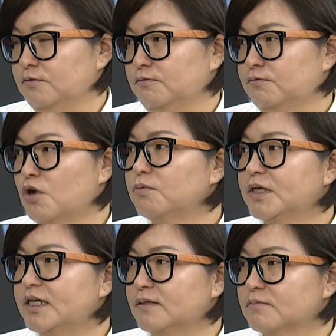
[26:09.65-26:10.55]
from
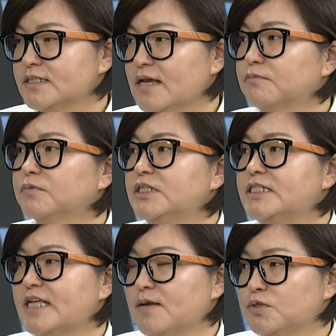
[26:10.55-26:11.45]
him some
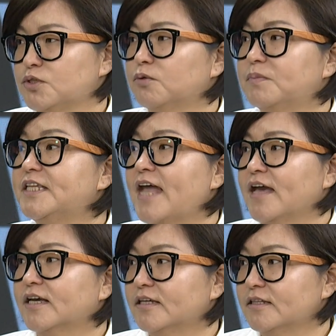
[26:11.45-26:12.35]
steps to be
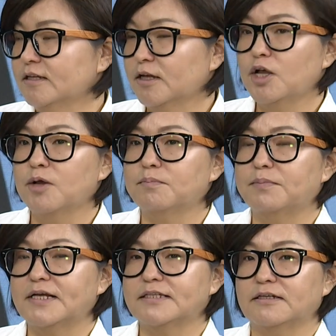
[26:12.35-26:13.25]
taken.
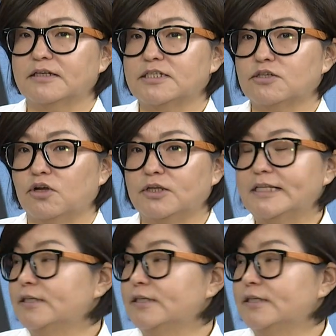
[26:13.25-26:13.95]
But it's only